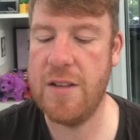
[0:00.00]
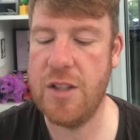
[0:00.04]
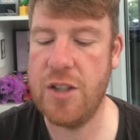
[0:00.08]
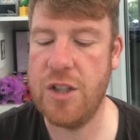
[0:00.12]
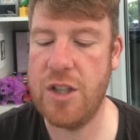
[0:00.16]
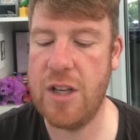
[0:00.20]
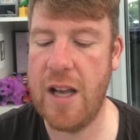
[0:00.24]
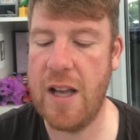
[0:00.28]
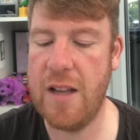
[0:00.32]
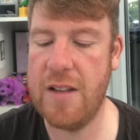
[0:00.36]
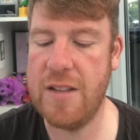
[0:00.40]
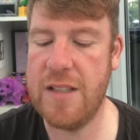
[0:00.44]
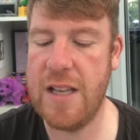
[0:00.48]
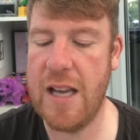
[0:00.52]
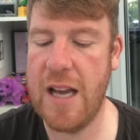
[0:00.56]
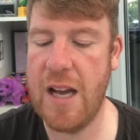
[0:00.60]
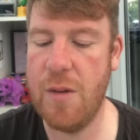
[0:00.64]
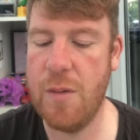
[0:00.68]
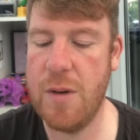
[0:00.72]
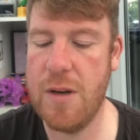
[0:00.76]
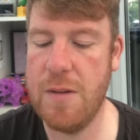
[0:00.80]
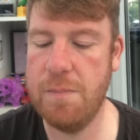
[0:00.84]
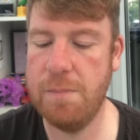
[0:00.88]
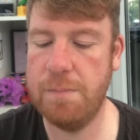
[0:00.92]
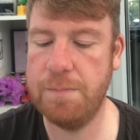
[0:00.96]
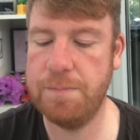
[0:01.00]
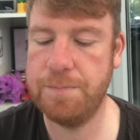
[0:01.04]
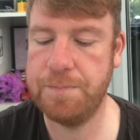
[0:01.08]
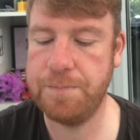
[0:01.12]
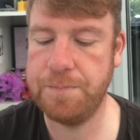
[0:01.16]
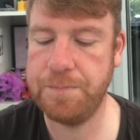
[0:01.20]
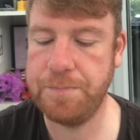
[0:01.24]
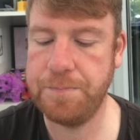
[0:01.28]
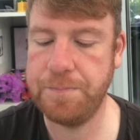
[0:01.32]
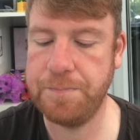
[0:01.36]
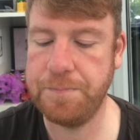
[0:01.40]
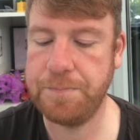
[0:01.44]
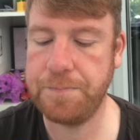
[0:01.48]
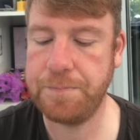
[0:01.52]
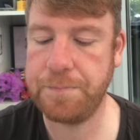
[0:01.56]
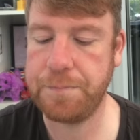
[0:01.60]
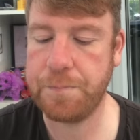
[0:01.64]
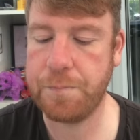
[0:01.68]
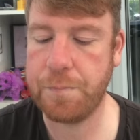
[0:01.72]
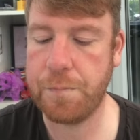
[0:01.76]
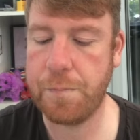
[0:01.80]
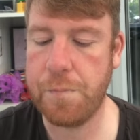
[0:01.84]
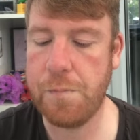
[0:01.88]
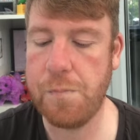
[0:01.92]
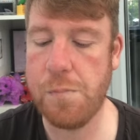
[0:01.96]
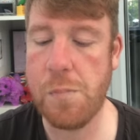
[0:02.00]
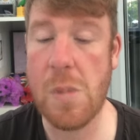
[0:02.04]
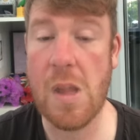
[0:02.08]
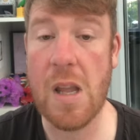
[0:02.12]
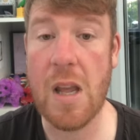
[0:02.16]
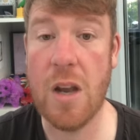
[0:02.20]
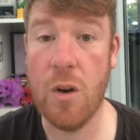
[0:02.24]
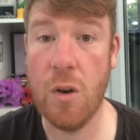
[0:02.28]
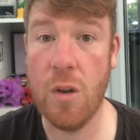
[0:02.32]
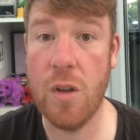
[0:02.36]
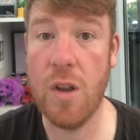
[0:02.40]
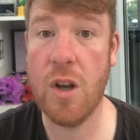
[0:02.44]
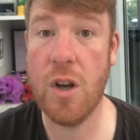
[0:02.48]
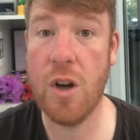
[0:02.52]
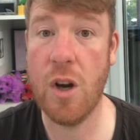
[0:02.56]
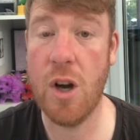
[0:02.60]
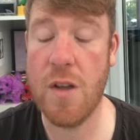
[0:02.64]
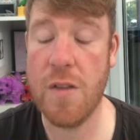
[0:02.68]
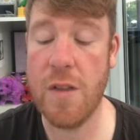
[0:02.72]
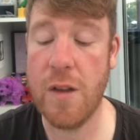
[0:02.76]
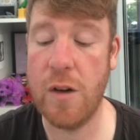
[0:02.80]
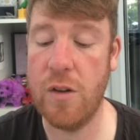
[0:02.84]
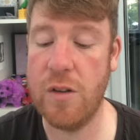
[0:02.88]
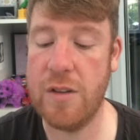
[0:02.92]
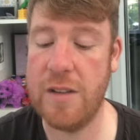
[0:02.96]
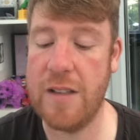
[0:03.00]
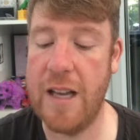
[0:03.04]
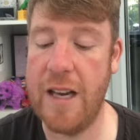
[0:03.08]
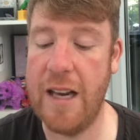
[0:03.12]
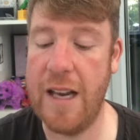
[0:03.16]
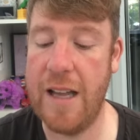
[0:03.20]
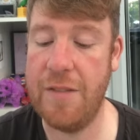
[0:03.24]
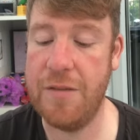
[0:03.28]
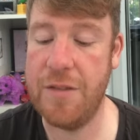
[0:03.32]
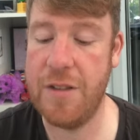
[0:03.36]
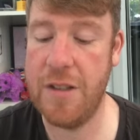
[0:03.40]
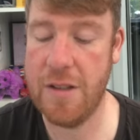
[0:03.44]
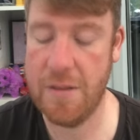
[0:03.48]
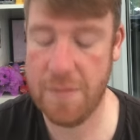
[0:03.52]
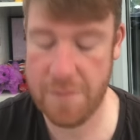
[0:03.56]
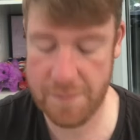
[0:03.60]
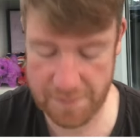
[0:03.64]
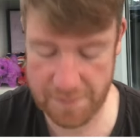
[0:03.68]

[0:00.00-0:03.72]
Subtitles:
a Charles Darwin. Another coin that looks like laughter